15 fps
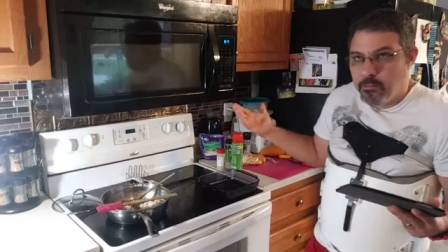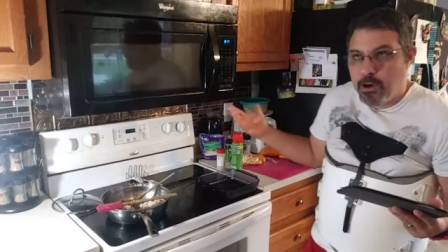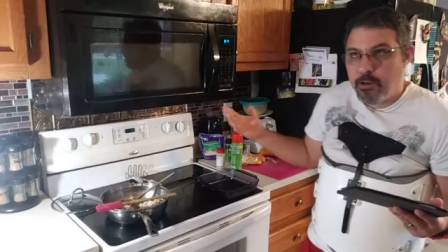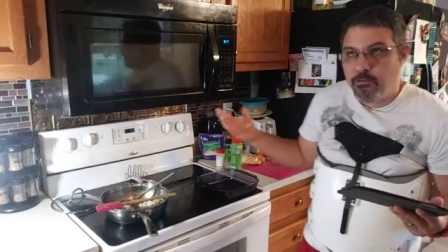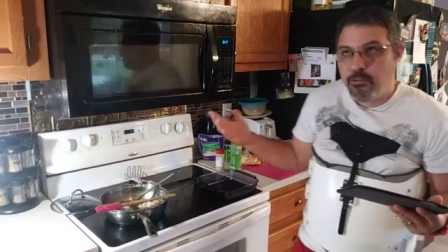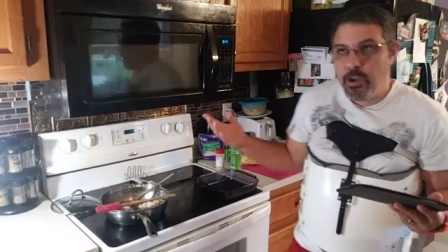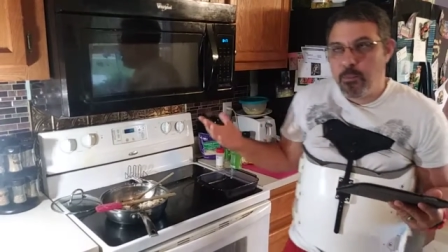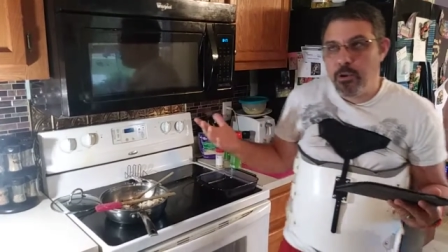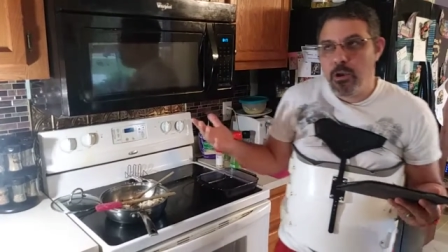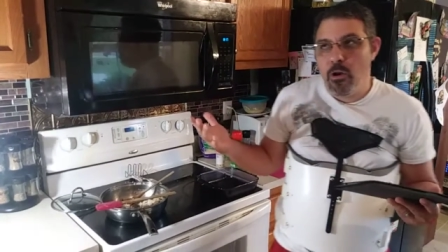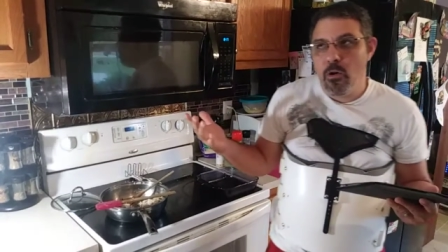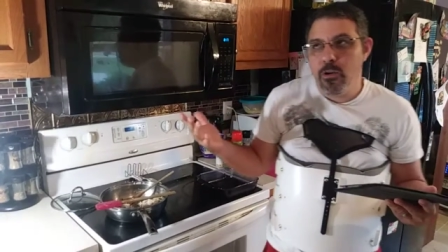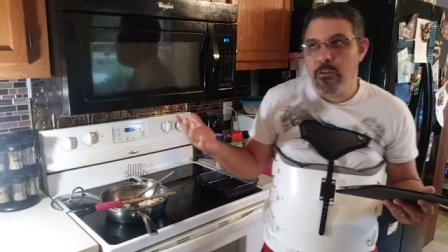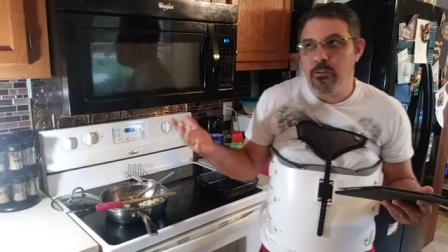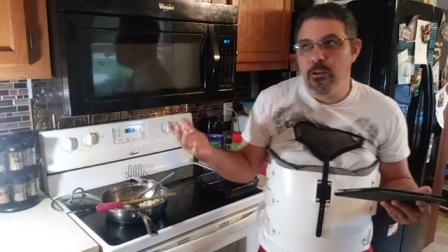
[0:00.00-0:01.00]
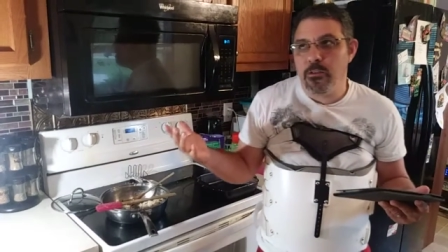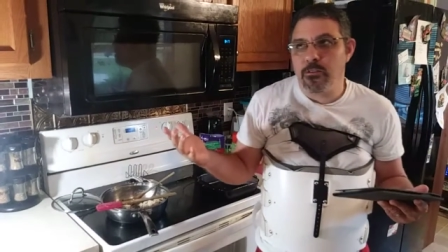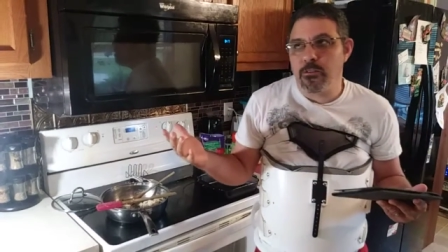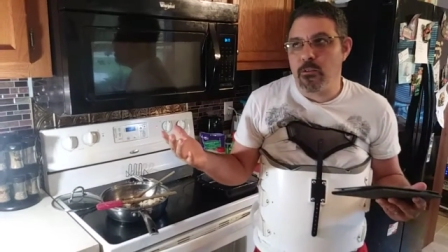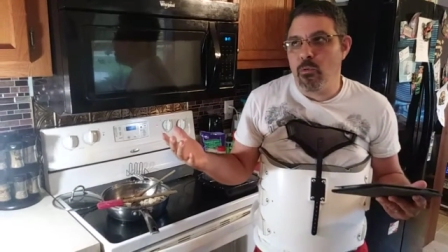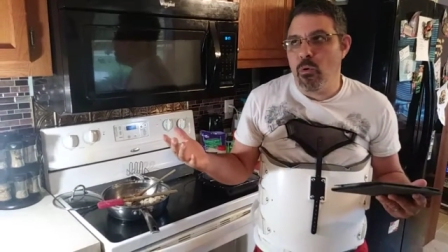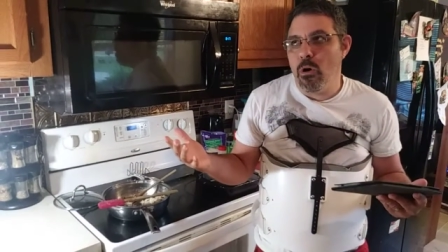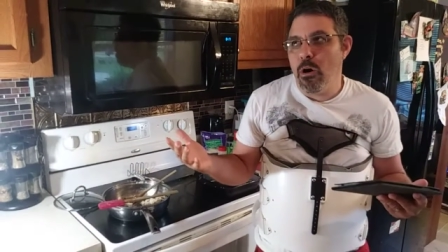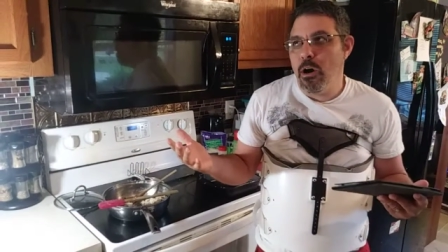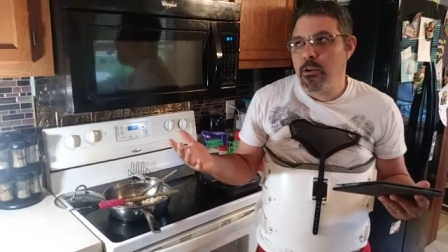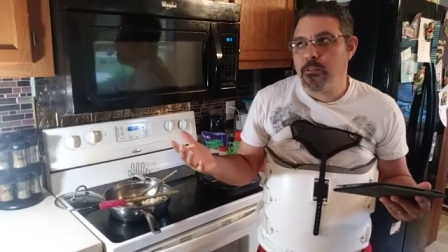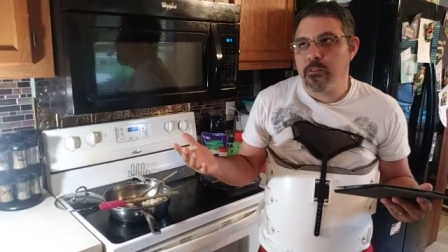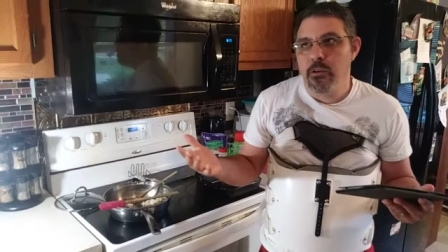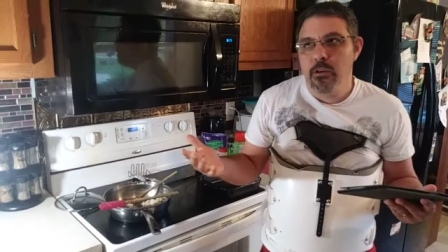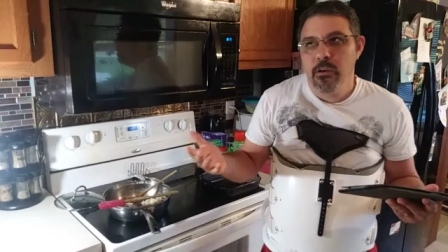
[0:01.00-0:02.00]
My family always did
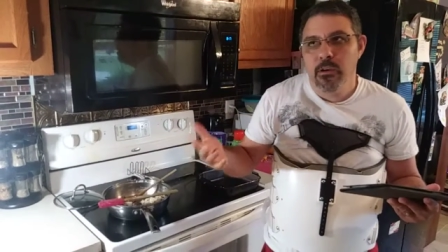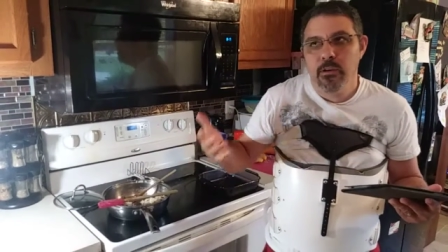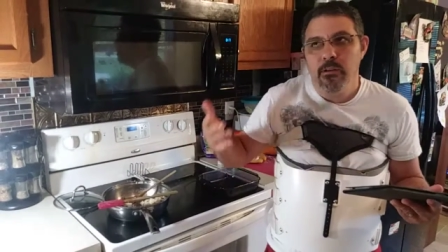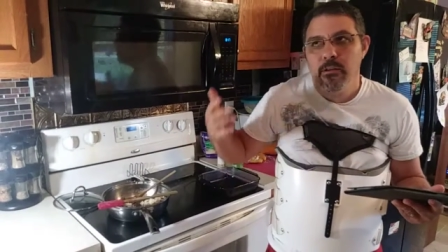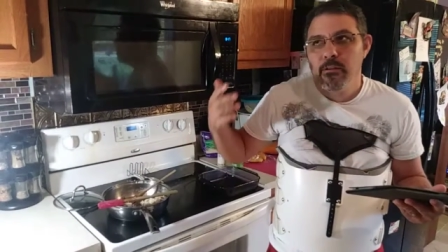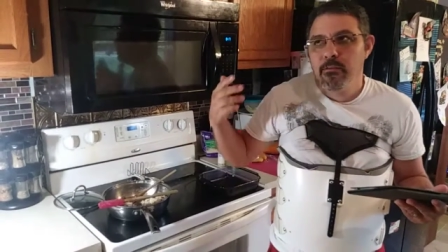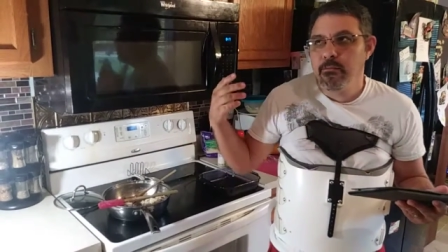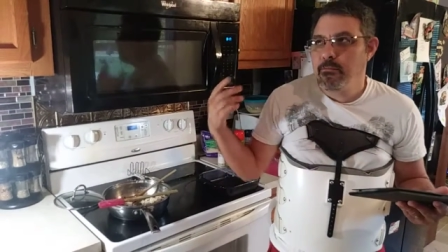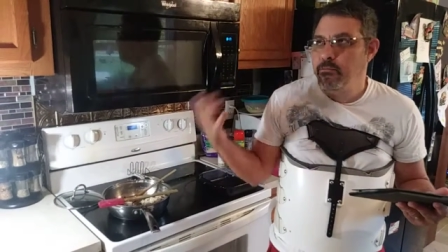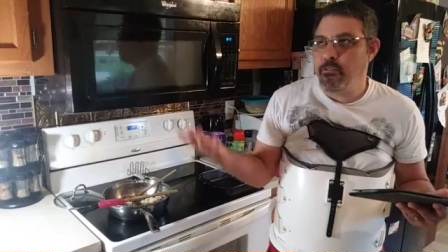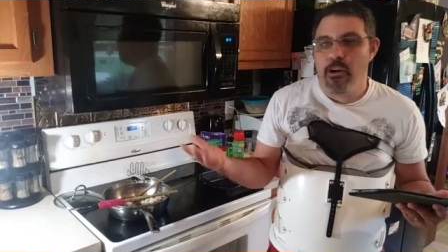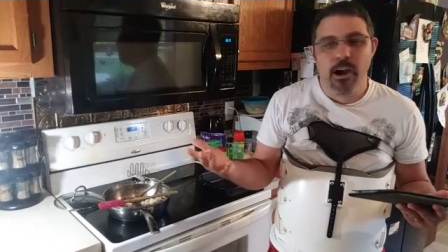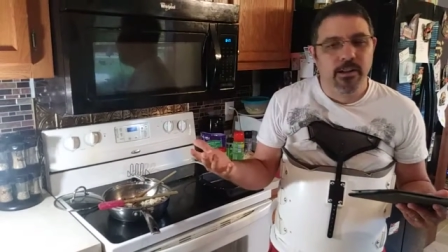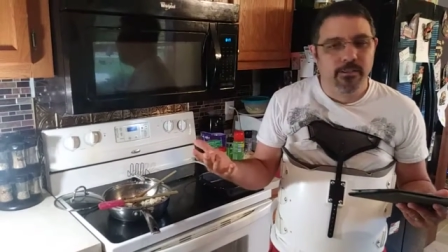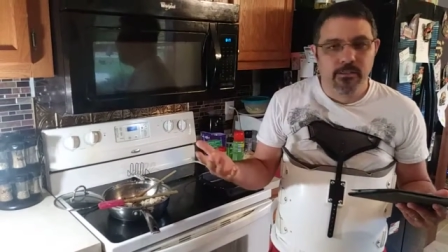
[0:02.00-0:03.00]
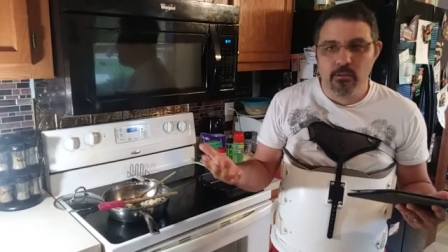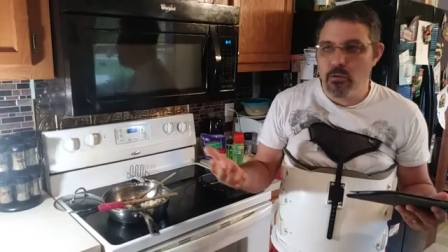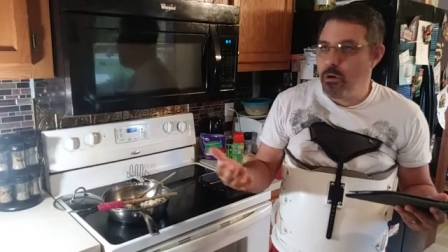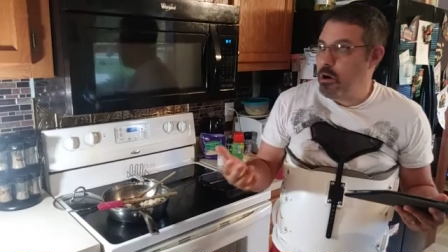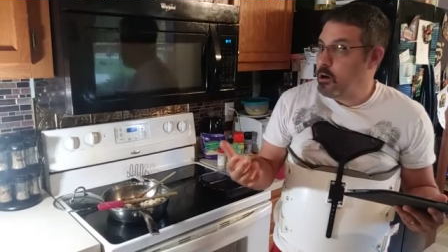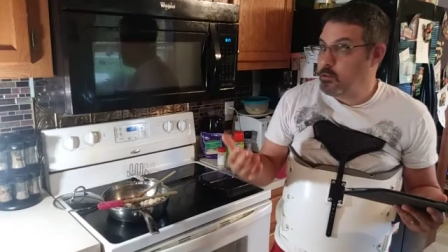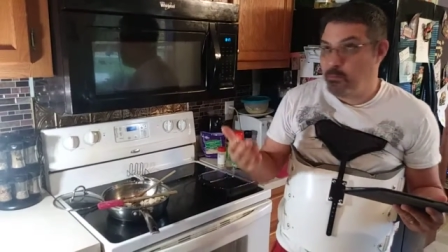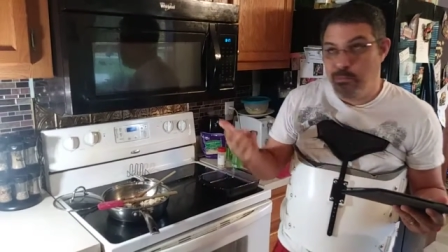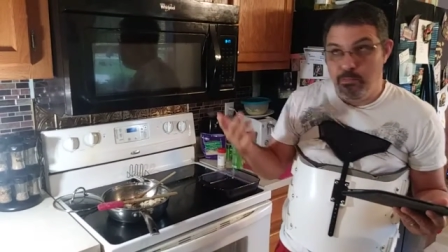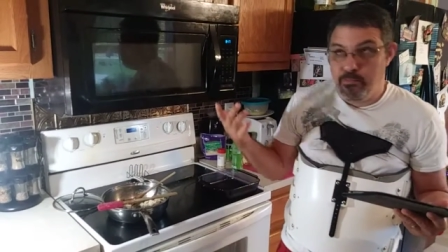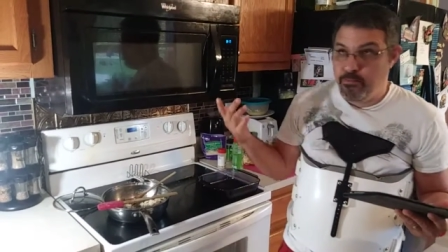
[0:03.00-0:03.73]
squash, fried squash.